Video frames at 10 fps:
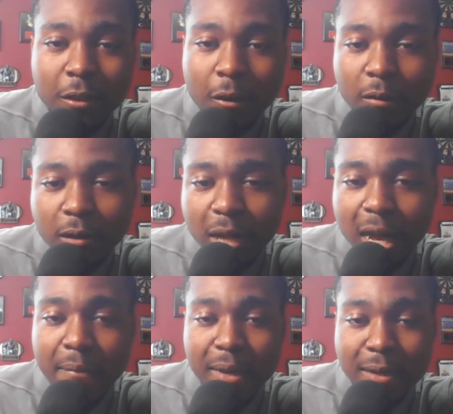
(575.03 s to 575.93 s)
all the
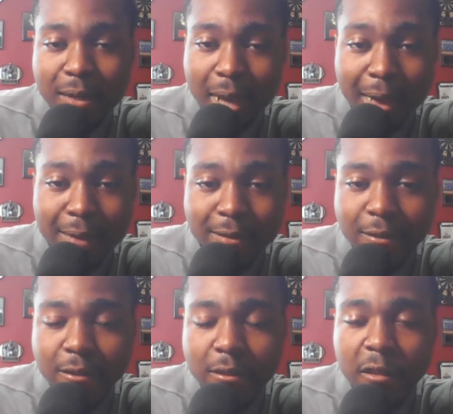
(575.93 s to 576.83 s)
dabbing and the
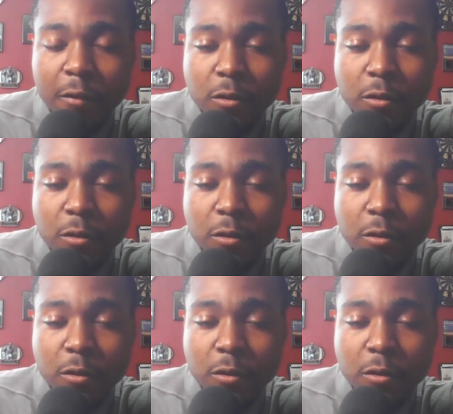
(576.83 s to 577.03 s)
dances and stuff.